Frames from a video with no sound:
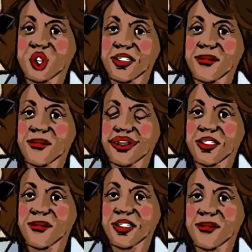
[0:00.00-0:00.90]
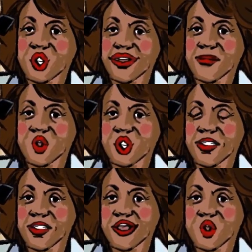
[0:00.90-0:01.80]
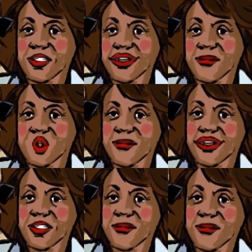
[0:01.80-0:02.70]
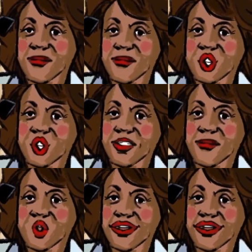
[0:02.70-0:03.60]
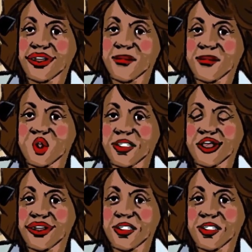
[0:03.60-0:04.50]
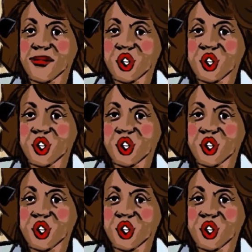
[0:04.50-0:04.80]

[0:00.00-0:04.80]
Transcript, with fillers: you going to be in Washington anytime soon? I want you to come and meet with me in